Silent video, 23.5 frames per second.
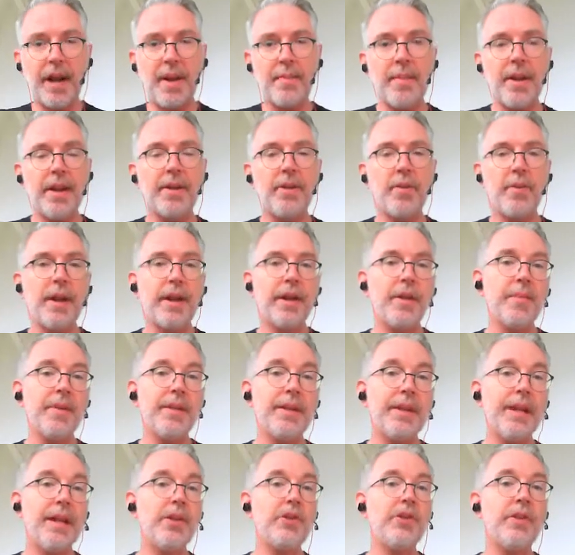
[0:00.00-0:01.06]
I made a
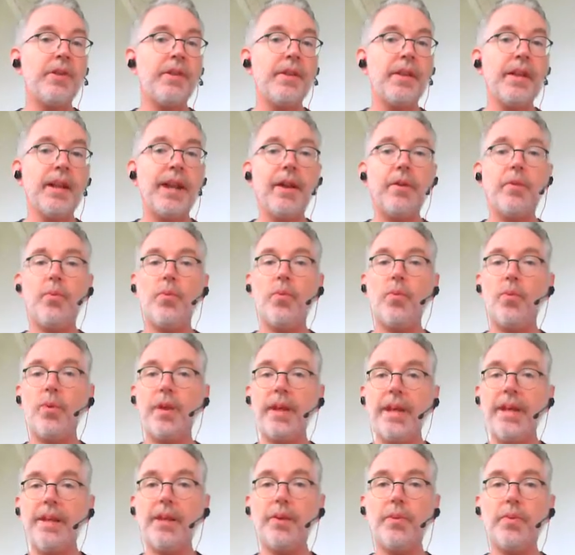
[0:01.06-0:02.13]
recommendation that I
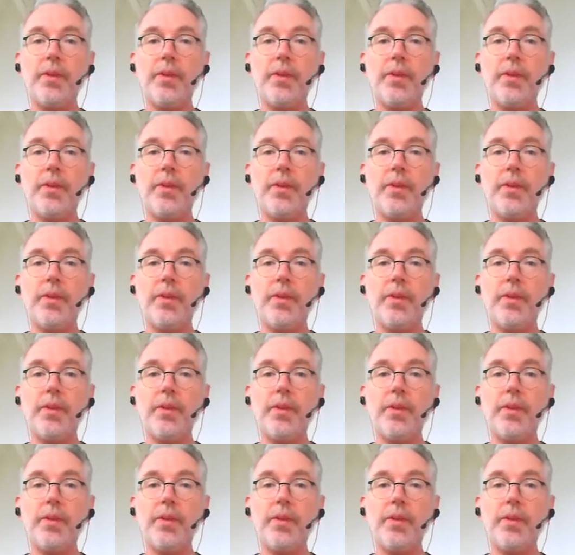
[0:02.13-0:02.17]
really,